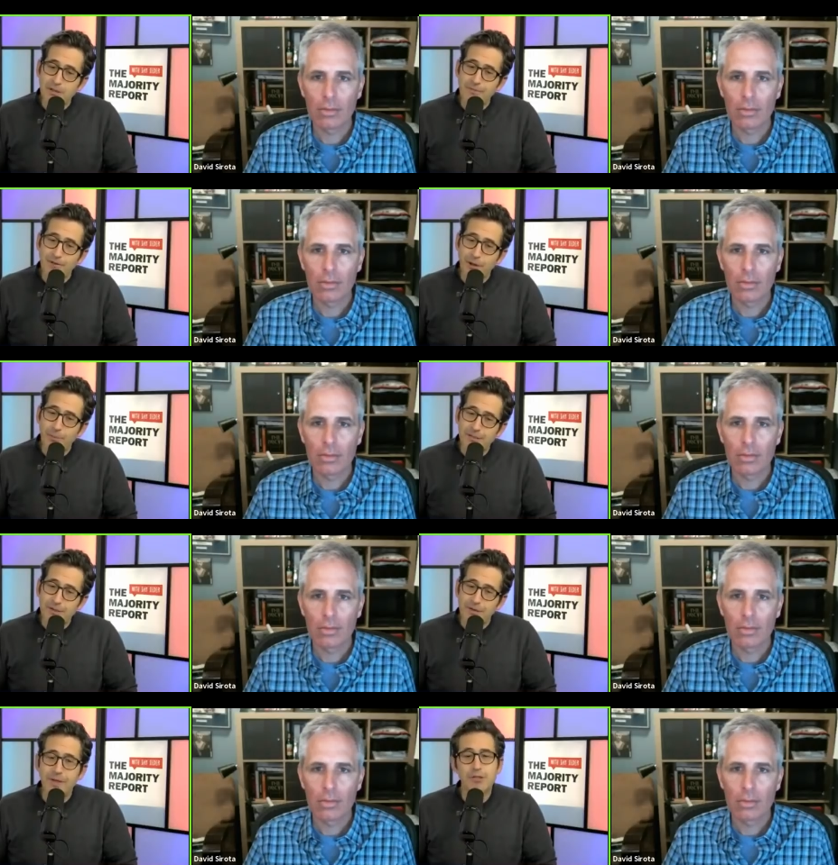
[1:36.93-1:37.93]
Speaker 1: the
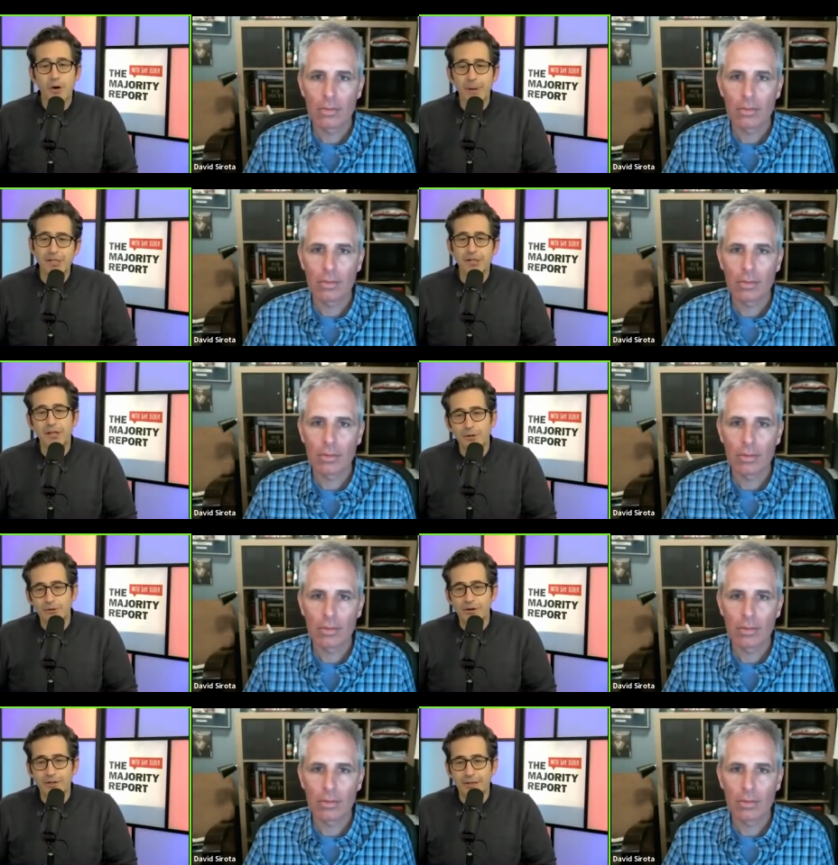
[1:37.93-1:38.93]
filibuster, and then Joe Manchin
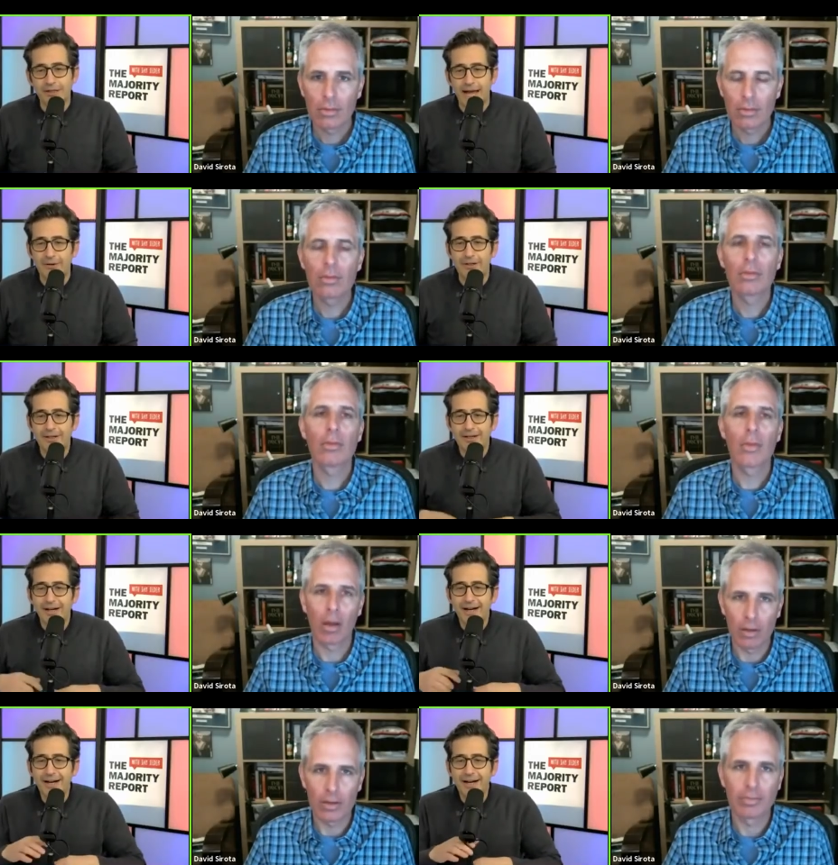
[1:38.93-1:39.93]
closed everything down.
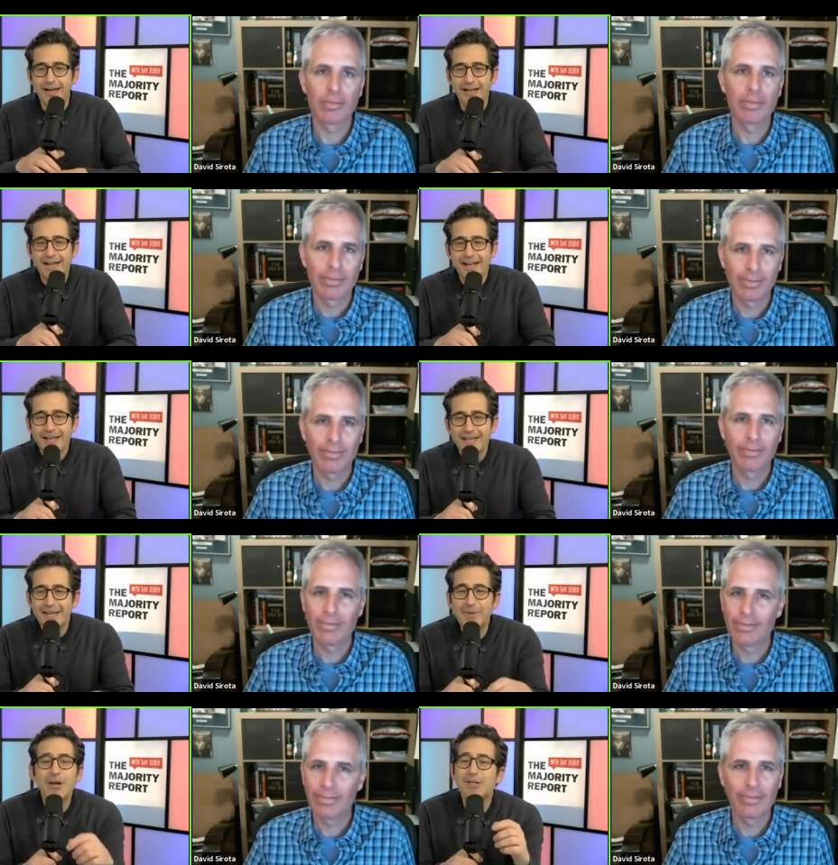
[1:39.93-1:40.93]

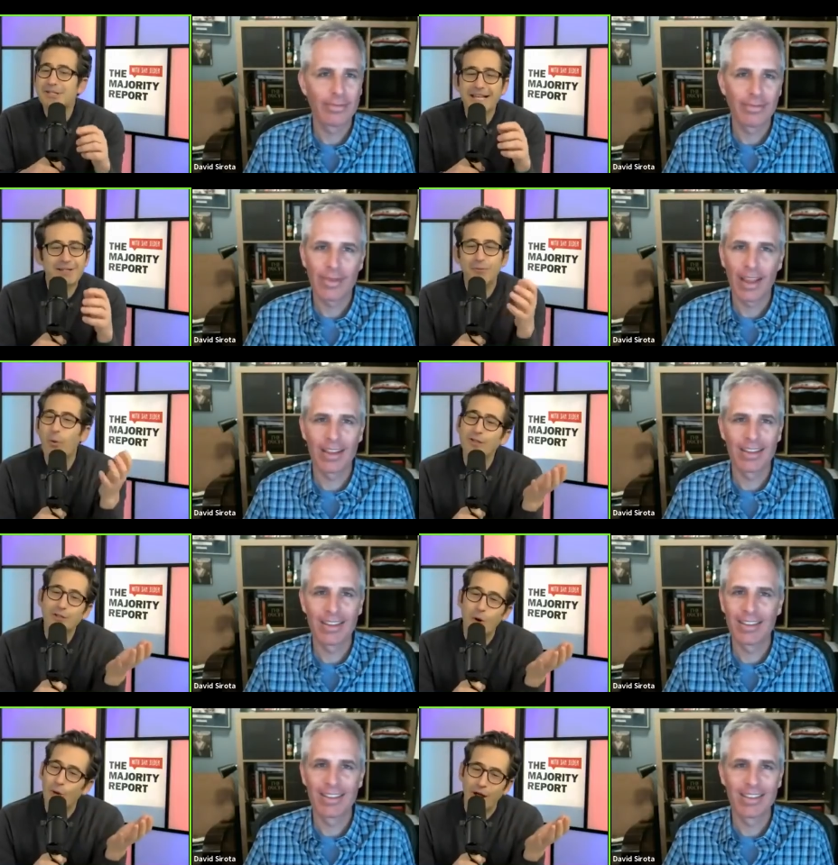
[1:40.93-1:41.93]
Give me your sense of what's
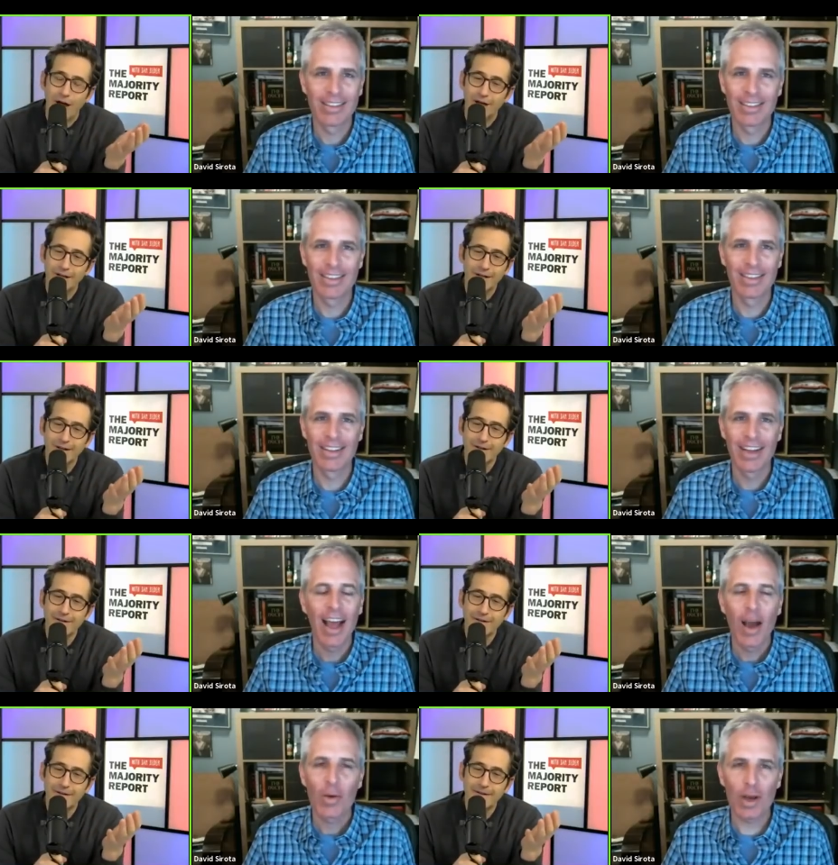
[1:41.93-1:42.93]
going on.
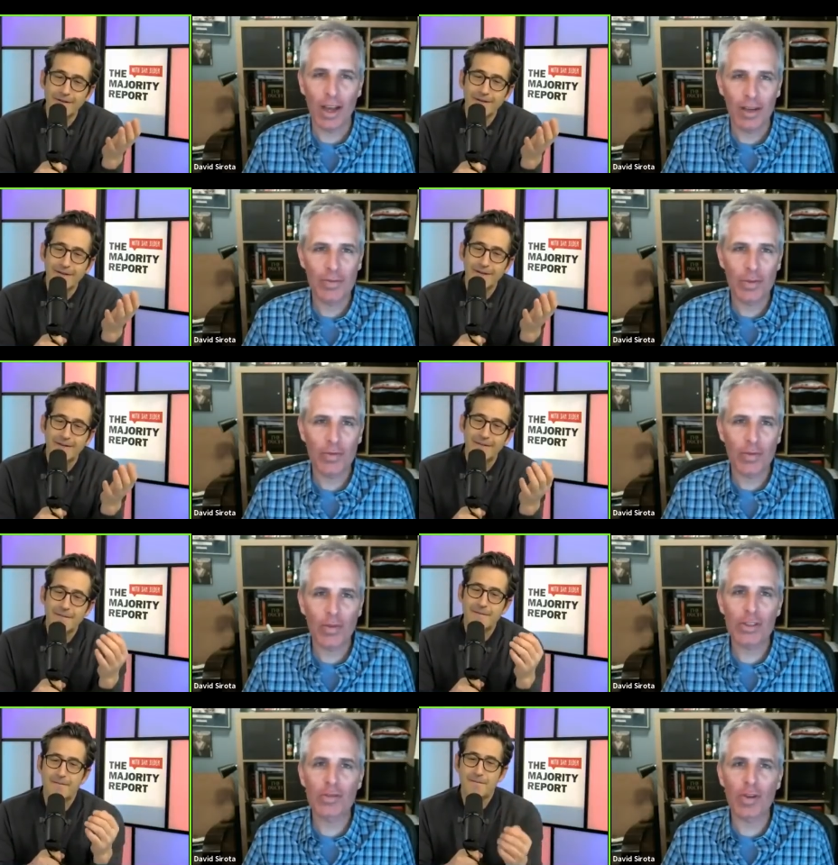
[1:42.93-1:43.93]
Speaker 2: Well,
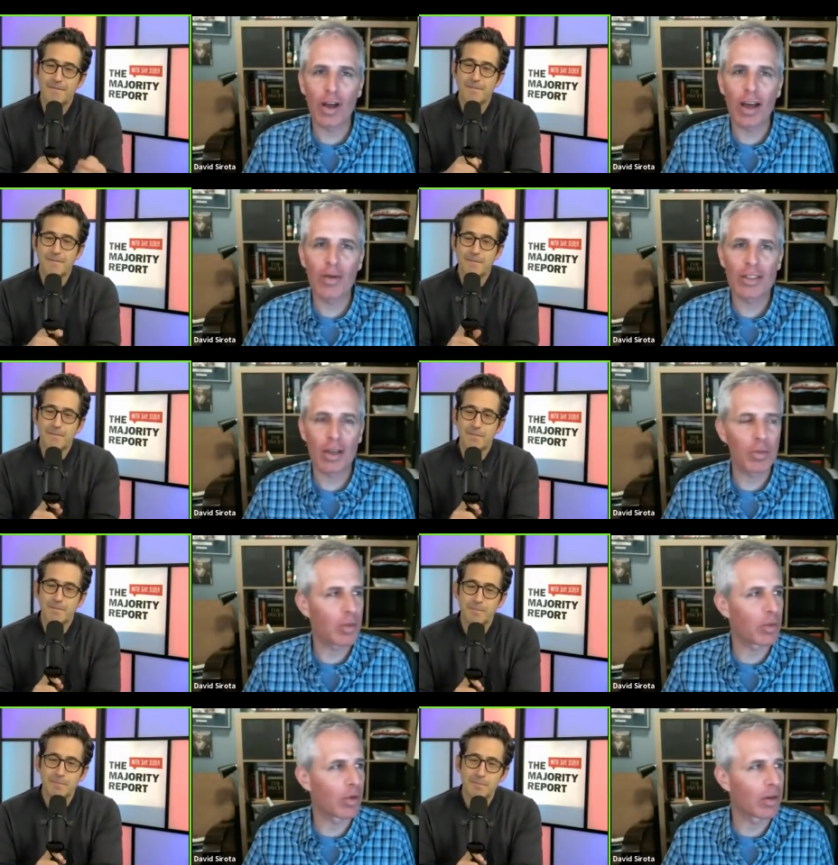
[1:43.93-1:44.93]
first of all, I always
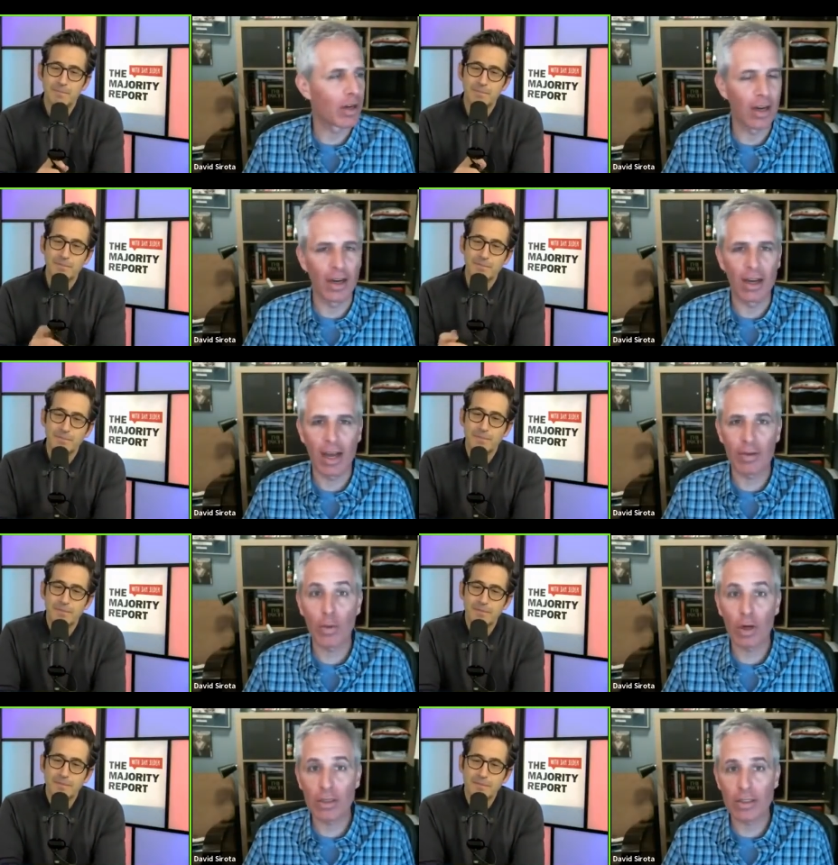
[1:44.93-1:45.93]
tell people,
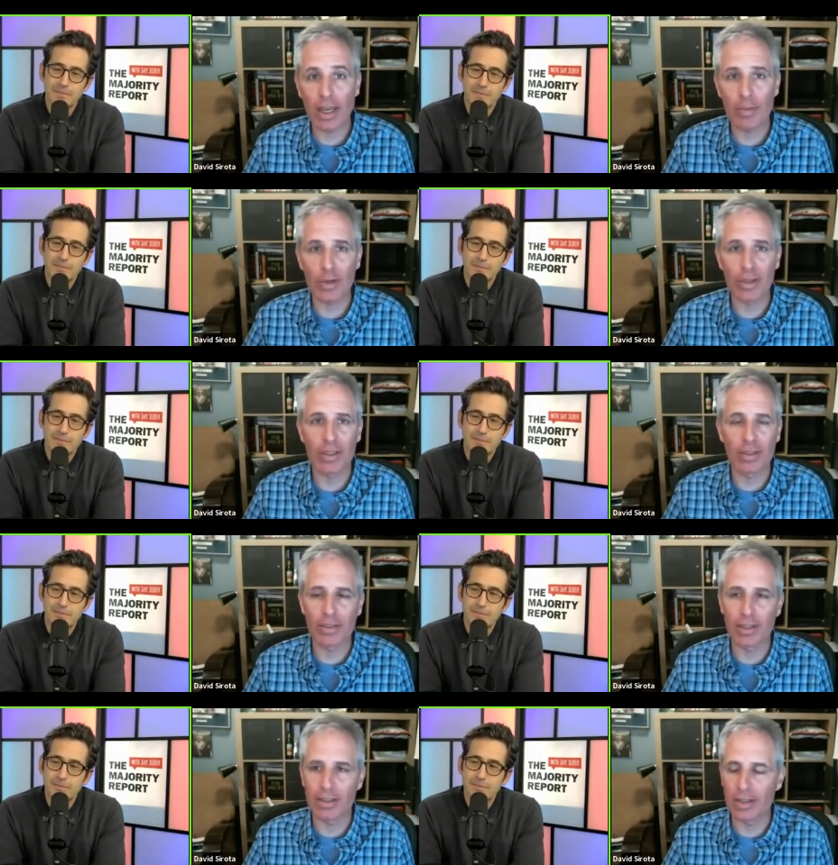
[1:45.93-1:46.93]
having worked on Capitol
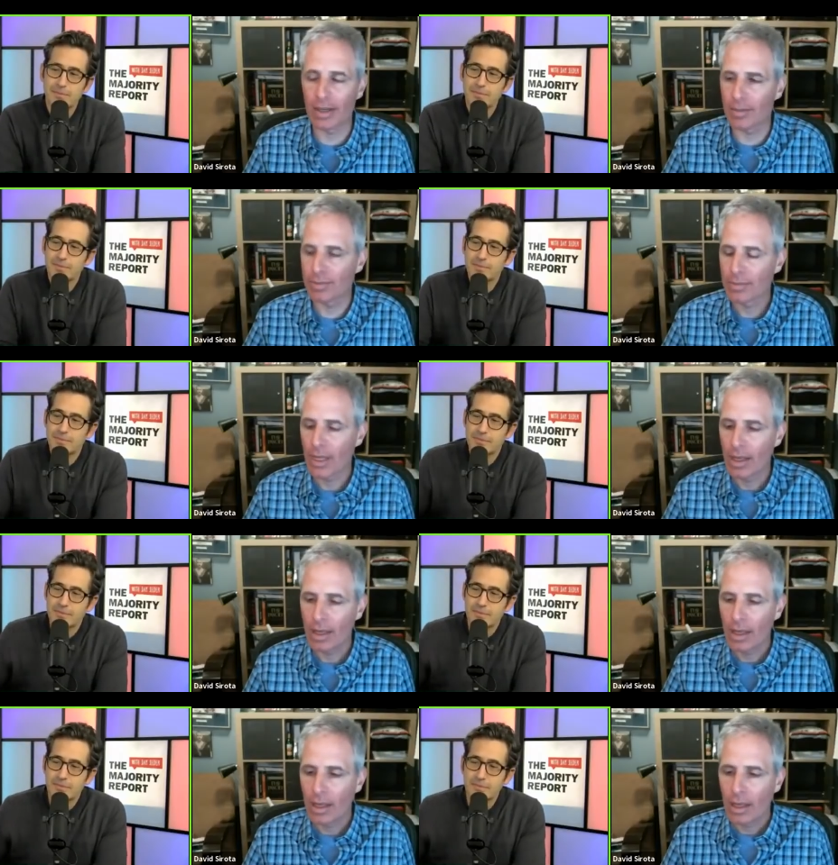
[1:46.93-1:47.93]
Hill, that
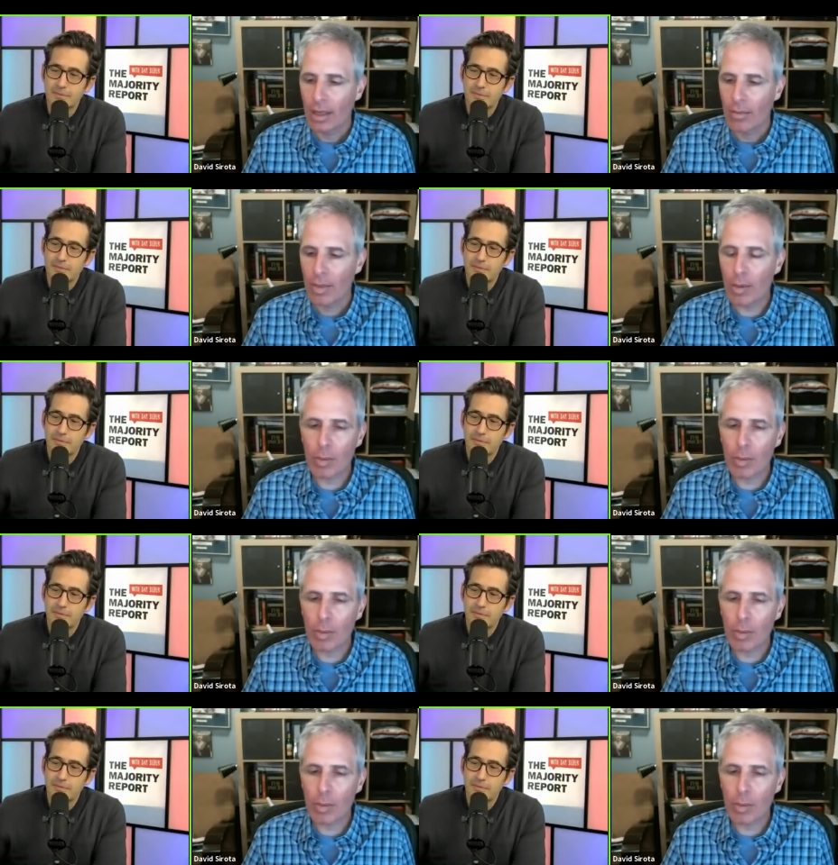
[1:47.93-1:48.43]
people